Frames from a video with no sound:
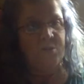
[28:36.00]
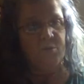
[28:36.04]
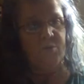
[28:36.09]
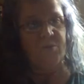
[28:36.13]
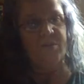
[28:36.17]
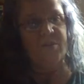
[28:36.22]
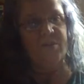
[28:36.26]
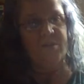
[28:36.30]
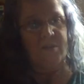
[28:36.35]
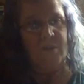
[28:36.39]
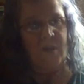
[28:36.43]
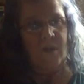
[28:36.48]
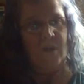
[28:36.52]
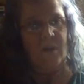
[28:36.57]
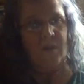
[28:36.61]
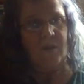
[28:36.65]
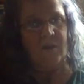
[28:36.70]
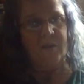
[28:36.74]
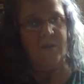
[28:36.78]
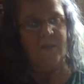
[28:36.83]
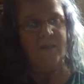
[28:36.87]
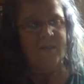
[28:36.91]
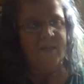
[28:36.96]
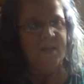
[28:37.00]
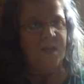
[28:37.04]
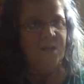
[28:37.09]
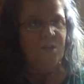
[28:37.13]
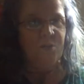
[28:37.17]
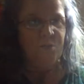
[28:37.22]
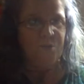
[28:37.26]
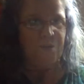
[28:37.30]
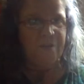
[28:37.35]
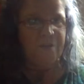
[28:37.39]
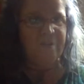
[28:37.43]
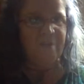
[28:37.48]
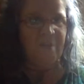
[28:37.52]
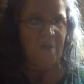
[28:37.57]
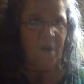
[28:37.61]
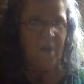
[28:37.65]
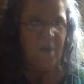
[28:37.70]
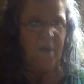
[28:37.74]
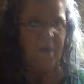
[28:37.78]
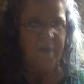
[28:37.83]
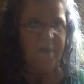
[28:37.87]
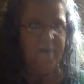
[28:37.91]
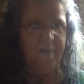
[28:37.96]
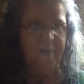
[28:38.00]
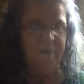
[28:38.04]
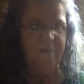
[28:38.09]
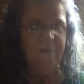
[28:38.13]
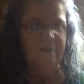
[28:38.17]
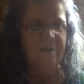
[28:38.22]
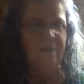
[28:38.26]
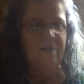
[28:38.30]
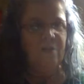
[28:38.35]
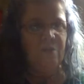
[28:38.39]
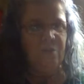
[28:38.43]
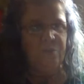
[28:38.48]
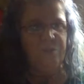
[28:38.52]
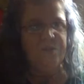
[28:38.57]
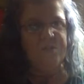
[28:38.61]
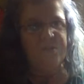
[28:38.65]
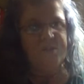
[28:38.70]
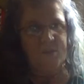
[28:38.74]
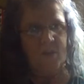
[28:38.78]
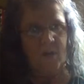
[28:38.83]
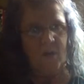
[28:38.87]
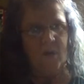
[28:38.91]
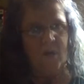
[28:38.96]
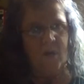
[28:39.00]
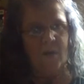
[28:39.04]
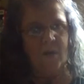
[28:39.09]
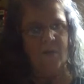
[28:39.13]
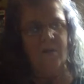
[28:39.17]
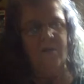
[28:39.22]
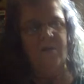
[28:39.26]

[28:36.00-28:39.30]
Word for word: Lunasaw, not Lunasod, Lunasaw.